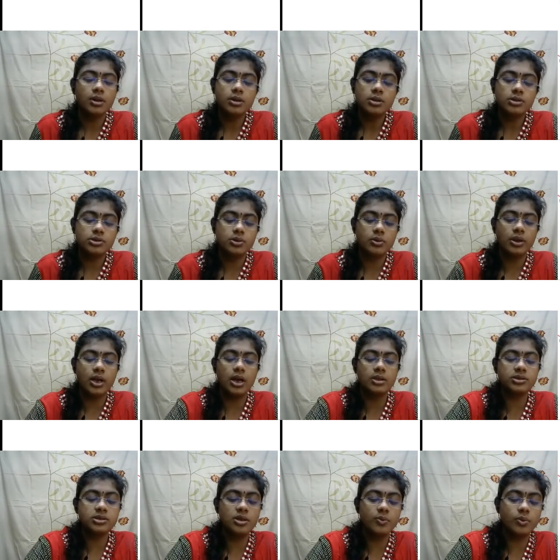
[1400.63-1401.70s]
So the
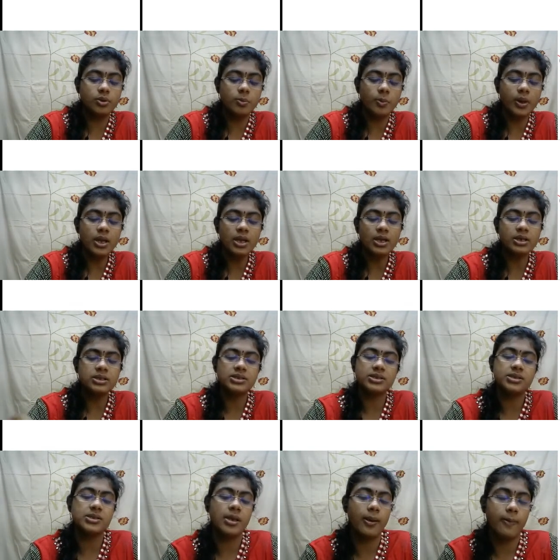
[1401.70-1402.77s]
answer would be
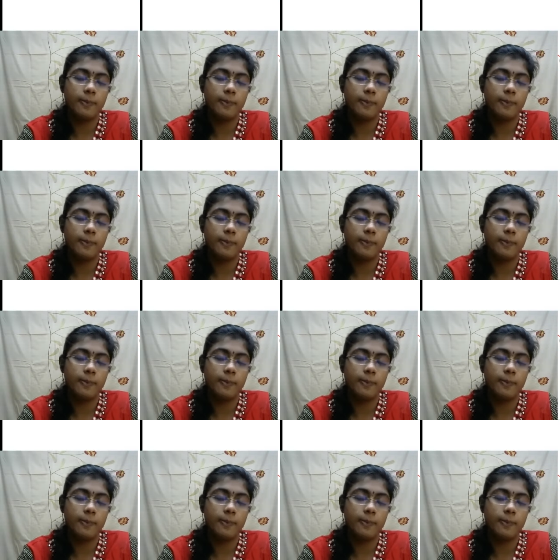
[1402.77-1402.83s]
C.